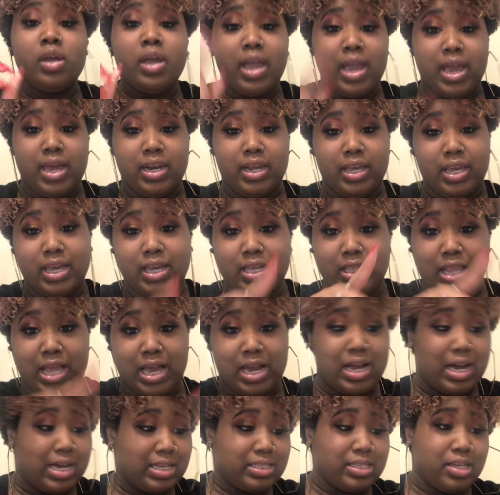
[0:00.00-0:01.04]
And again,
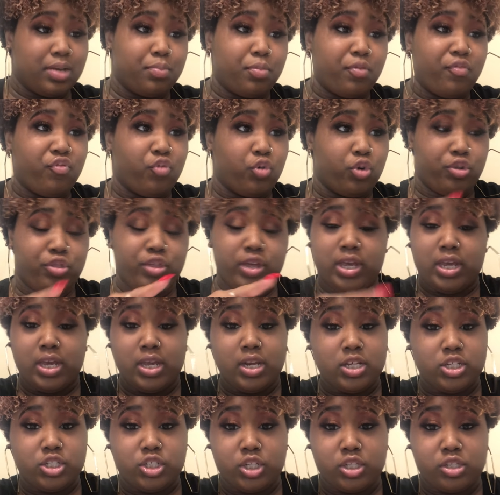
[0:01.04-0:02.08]
like I said before, the heat
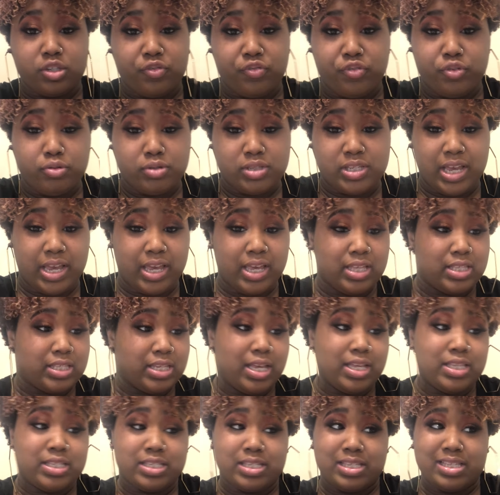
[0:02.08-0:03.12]
is just a few seconds.
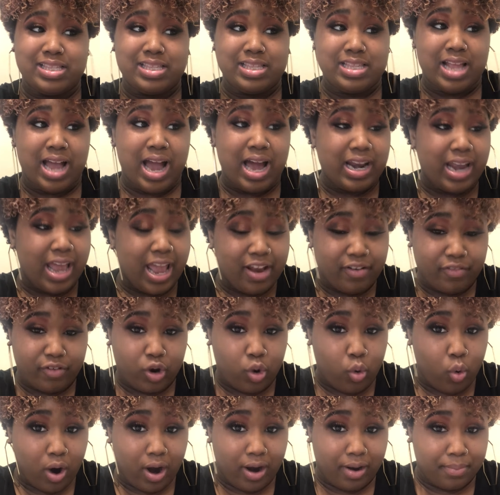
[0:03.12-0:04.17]
It's not a
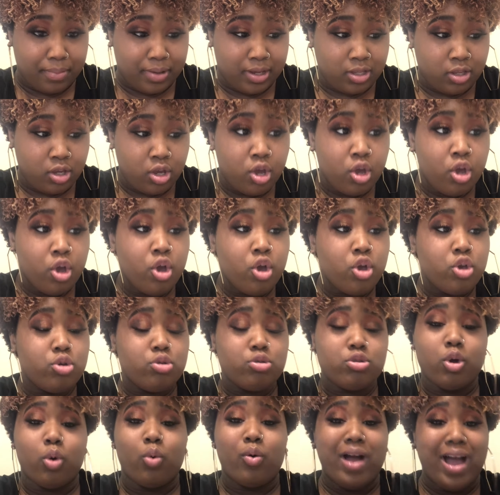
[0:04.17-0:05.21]
requirement. You
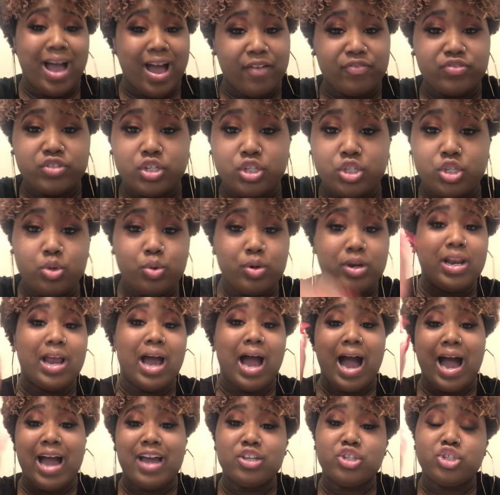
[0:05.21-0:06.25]
don't have to do it.
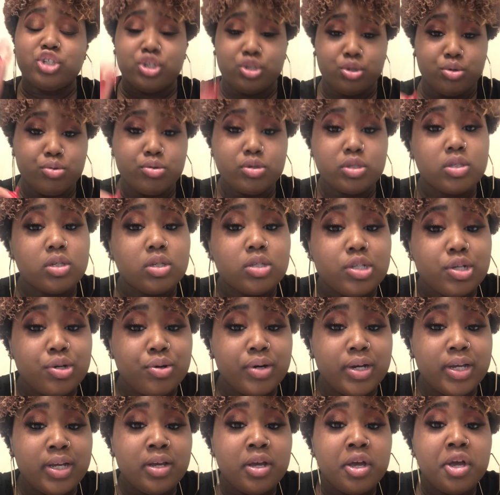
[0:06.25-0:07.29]
I choose to do
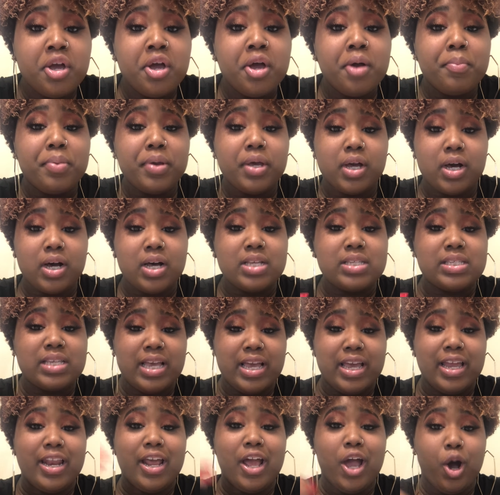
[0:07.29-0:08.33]
it because
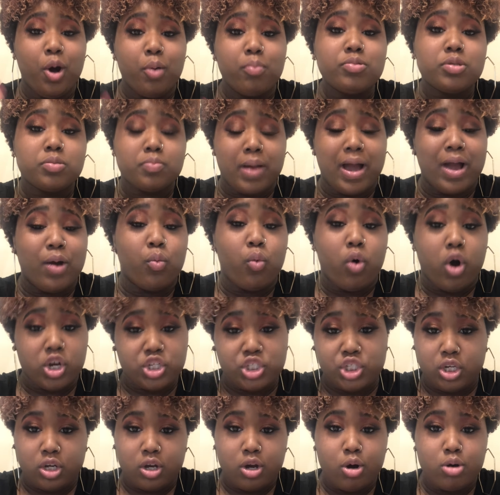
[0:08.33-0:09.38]
it helps my wash
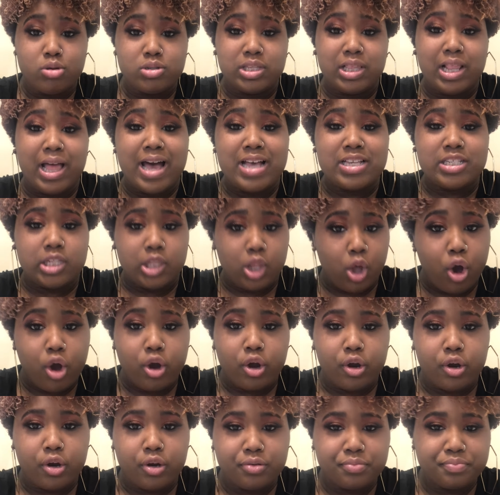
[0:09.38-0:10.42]
and goes last
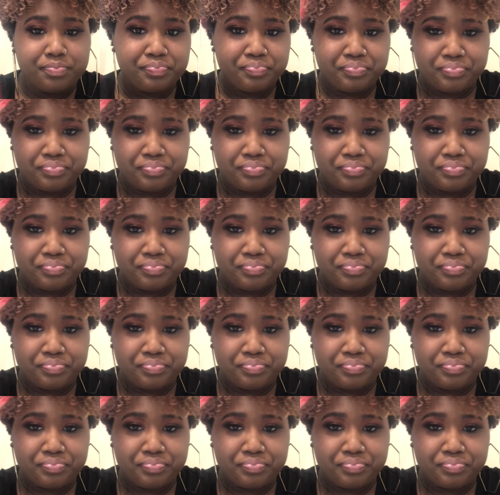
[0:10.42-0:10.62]
longer.